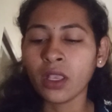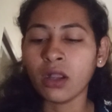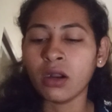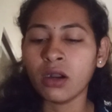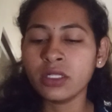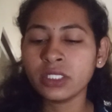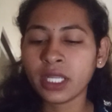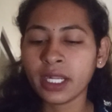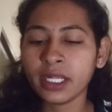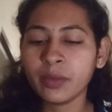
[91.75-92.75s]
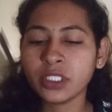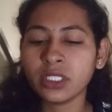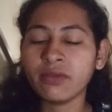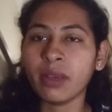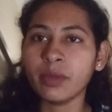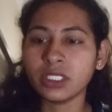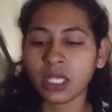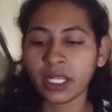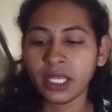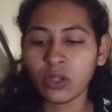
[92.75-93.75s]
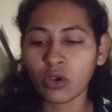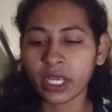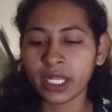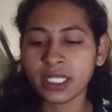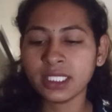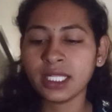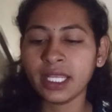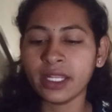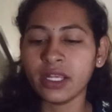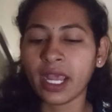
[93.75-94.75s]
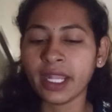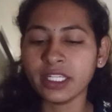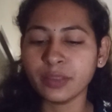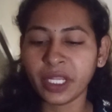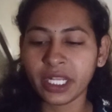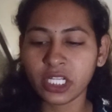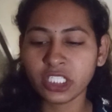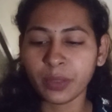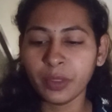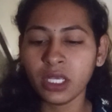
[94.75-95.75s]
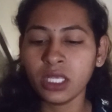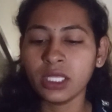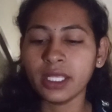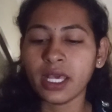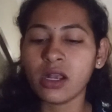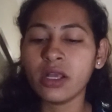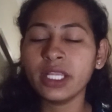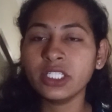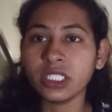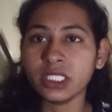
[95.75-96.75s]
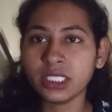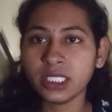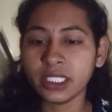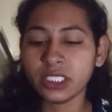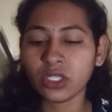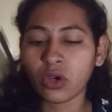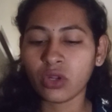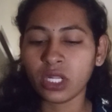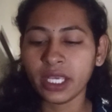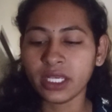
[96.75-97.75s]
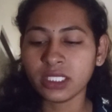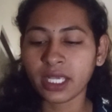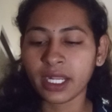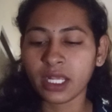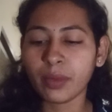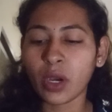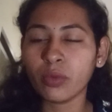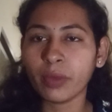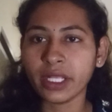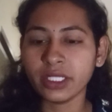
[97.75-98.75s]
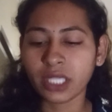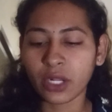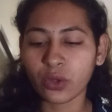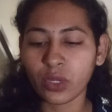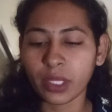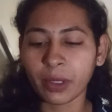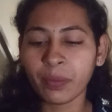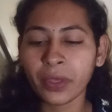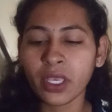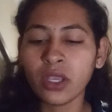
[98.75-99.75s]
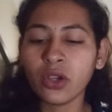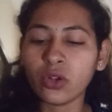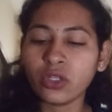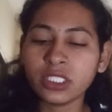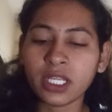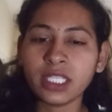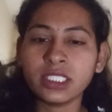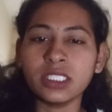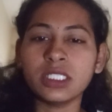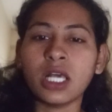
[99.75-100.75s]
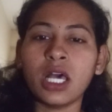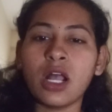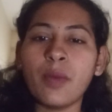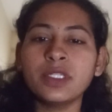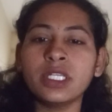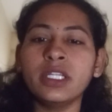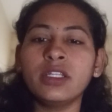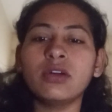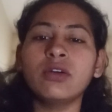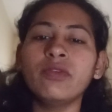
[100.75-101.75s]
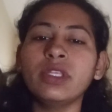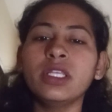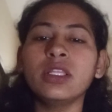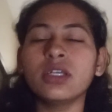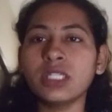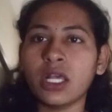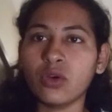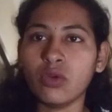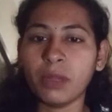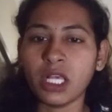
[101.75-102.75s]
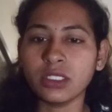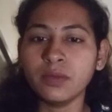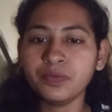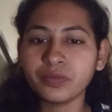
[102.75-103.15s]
Unstriated muscle fibers are elongated, slender, and spindle shaped. They are arranged in sheets or layers and are bound by the sarcolemma. Cross striations are absent within the sarcoplasm.